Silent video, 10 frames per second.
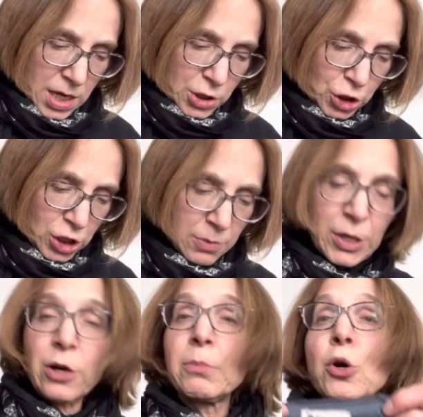Show Me
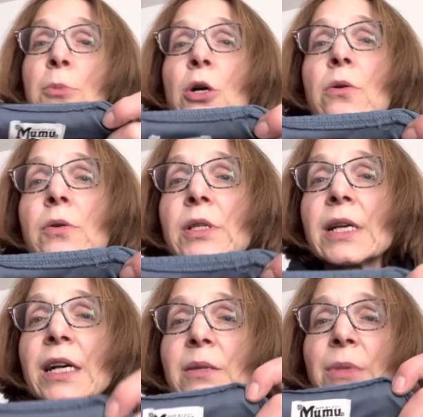Your Mumu
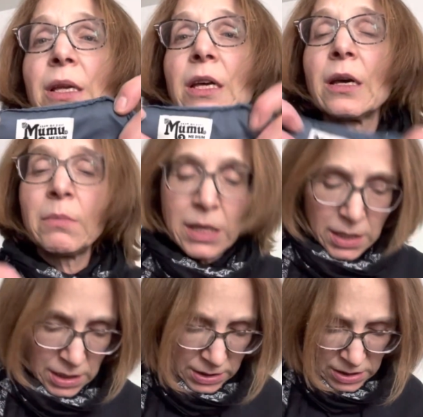size medium.
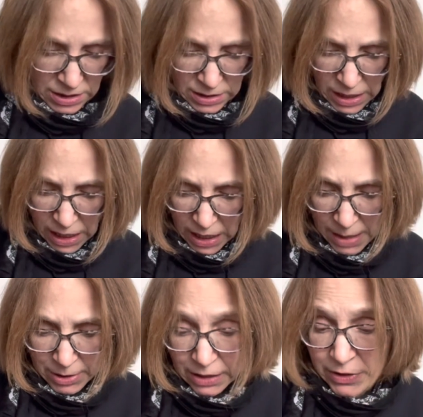And it's like, I
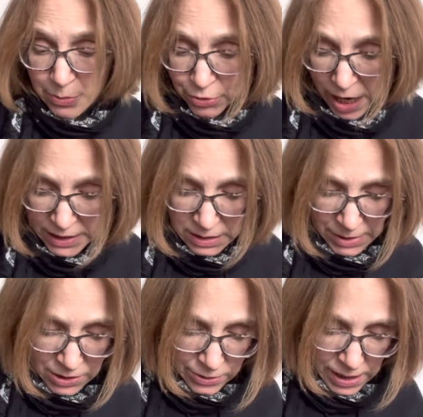believe it's a
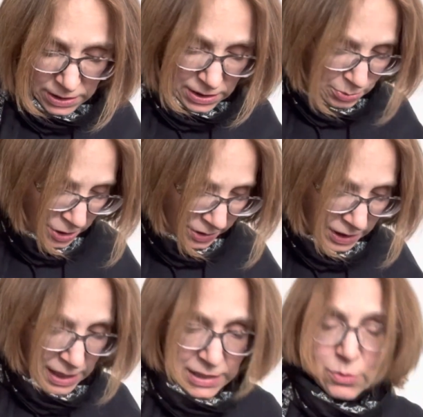bridesmaid dress because apparently
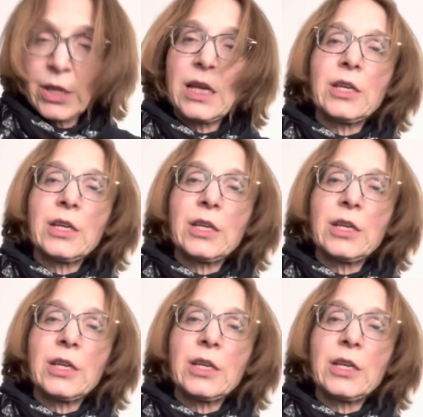that's what they